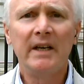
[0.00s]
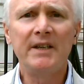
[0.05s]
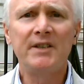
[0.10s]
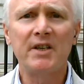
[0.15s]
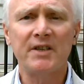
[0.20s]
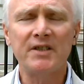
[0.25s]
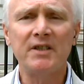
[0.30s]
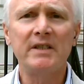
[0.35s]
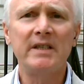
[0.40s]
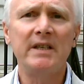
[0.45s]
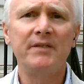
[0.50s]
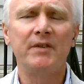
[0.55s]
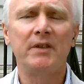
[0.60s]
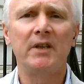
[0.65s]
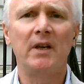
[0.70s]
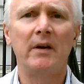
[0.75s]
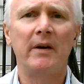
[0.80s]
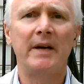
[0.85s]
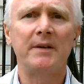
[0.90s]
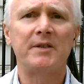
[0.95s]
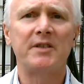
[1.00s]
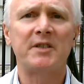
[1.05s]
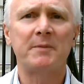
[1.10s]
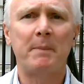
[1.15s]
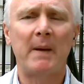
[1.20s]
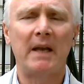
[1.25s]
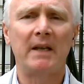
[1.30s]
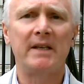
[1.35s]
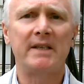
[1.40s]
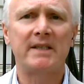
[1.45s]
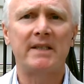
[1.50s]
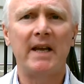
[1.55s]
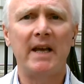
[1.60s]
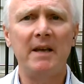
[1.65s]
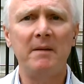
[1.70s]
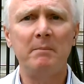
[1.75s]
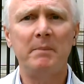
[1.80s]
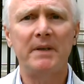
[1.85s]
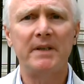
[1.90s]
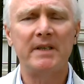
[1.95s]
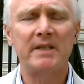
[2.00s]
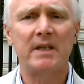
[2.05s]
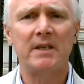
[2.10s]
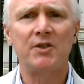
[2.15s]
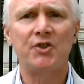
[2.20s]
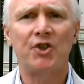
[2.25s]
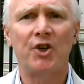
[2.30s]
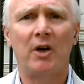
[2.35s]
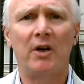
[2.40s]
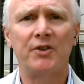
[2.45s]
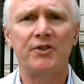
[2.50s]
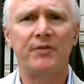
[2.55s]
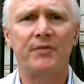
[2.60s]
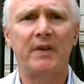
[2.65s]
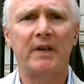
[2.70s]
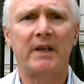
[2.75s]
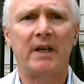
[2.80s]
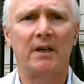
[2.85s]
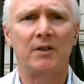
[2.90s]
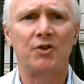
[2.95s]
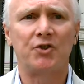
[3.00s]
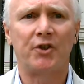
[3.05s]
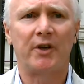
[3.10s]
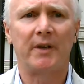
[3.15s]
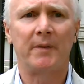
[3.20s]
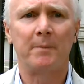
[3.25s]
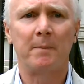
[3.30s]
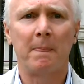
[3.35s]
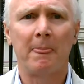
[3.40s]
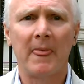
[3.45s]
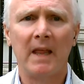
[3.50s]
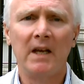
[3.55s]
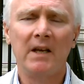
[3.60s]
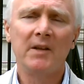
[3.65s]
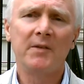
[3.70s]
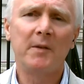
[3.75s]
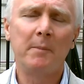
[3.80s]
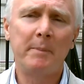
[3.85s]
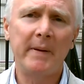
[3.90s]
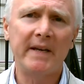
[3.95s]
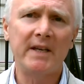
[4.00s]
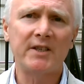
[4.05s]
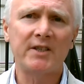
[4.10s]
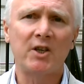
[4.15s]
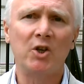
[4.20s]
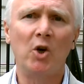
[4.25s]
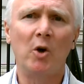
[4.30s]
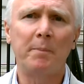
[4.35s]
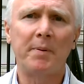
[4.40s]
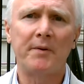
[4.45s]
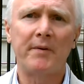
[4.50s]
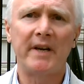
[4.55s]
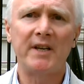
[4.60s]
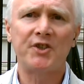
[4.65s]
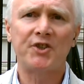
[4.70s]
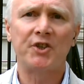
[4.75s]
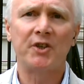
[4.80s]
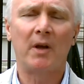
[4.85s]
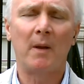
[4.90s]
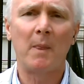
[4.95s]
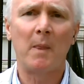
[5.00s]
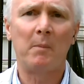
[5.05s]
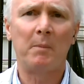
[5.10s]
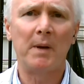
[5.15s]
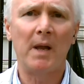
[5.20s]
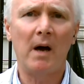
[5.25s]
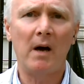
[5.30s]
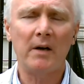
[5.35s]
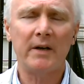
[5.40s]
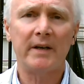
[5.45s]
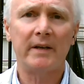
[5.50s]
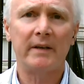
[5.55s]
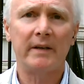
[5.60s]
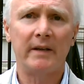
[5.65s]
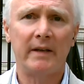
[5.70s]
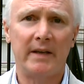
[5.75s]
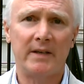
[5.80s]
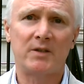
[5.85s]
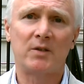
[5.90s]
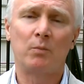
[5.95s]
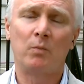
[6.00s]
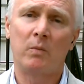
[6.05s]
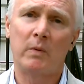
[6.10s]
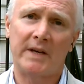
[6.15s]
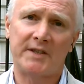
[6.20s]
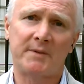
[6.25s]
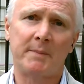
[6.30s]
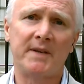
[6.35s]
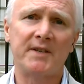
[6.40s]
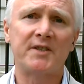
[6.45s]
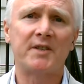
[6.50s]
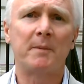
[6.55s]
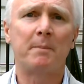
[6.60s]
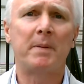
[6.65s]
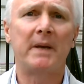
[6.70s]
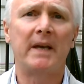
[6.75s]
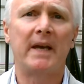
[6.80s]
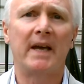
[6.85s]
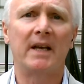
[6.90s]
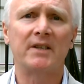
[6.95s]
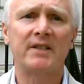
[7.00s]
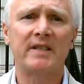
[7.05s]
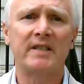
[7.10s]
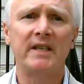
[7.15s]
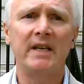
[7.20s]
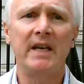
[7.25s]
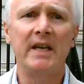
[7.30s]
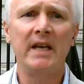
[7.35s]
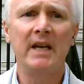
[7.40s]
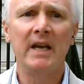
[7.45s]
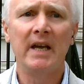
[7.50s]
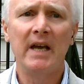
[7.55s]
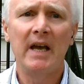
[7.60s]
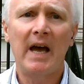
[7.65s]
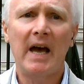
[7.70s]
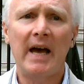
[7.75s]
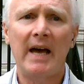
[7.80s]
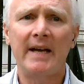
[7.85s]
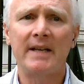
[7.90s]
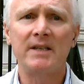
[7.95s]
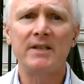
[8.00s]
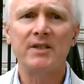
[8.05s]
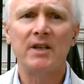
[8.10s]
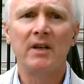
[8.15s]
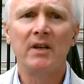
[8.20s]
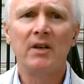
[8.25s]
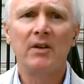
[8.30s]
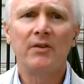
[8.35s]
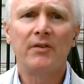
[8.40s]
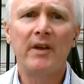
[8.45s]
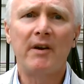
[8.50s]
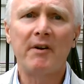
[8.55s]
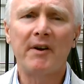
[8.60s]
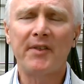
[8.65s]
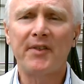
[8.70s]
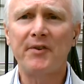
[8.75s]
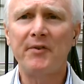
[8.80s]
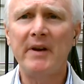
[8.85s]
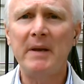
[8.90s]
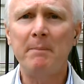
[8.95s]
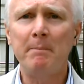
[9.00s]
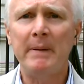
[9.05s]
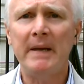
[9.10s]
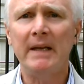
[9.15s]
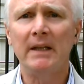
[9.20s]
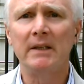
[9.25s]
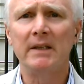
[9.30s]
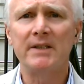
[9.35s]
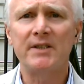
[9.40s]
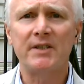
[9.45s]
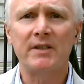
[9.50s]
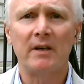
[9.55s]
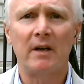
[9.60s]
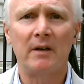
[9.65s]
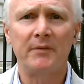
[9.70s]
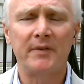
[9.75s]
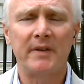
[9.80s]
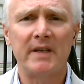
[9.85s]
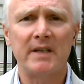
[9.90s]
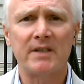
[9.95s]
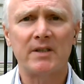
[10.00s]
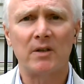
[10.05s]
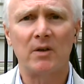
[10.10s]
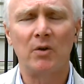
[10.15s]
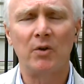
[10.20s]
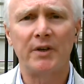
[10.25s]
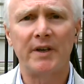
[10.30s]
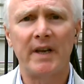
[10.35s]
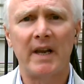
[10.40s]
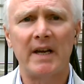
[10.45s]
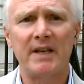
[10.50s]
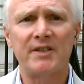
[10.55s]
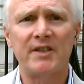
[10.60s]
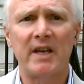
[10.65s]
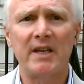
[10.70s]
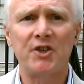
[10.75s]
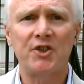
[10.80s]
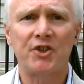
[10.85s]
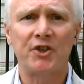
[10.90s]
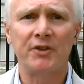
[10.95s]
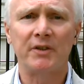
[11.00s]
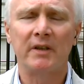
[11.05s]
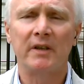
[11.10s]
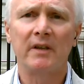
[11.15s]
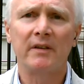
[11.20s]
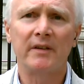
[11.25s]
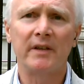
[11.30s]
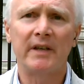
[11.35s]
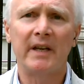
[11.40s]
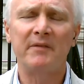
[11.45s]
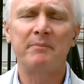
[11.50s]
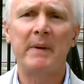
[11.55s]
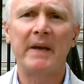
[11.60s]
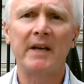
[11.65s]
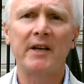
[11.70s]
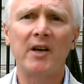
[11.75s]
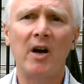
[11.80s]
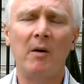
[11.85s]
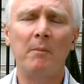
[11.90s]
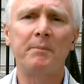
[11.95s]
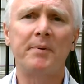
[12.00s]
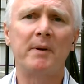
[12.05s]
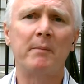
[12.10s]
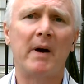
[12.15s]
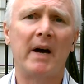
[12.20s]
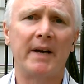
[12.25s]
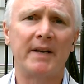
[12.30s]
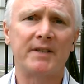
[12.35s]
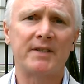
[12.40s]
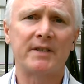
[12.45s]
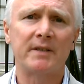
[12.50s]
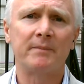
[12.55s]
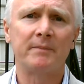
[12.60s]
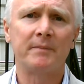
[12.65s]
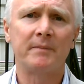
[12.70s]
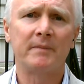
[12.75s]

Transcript: He doesn't even know how to spell his name, but he's in charge of the country. The biggest corporation on the block is Westminster PLC, and there are three pillars of this organisation that have been compromised.